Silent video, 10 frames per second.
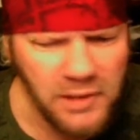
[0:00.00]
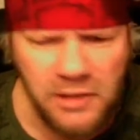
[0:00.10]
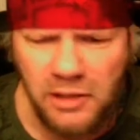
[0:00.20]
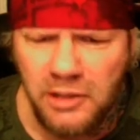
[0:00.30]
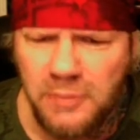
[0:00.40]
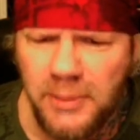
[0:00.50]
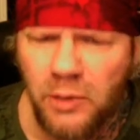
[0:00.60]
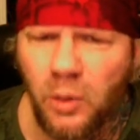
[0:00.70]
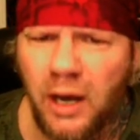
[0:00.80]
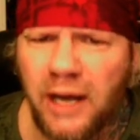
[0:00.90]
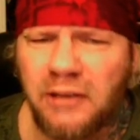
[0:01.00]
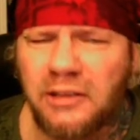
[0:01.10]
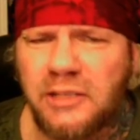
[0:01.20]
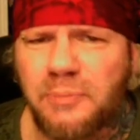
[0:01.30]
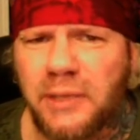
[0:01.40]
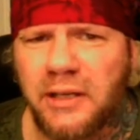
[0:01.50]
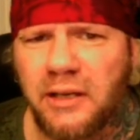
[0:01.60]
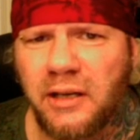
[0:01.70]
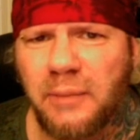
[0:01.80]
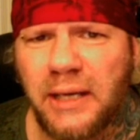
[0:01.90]
So it's been a while. It's been
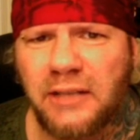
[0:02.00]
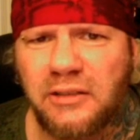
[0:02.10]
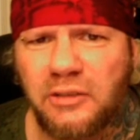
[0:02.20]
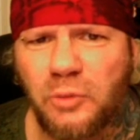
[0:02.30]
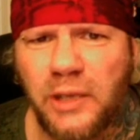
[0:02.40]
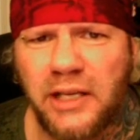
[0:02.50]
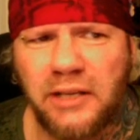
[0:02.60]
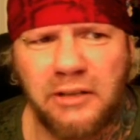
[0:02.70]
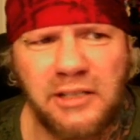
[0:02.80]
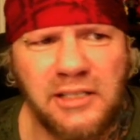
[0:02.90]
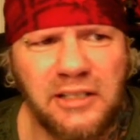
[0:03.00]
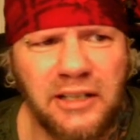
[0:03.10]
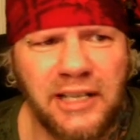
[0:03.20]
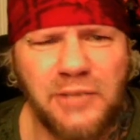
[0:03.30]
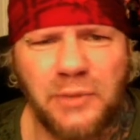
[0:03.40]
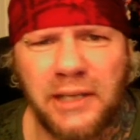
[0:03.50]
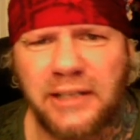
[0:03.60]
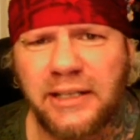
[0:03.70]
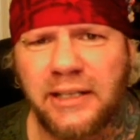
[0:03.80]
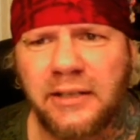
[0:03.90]
about 20 years since the last one I
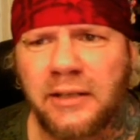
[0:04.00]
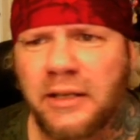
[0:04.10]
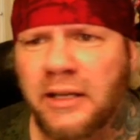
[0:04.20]
did.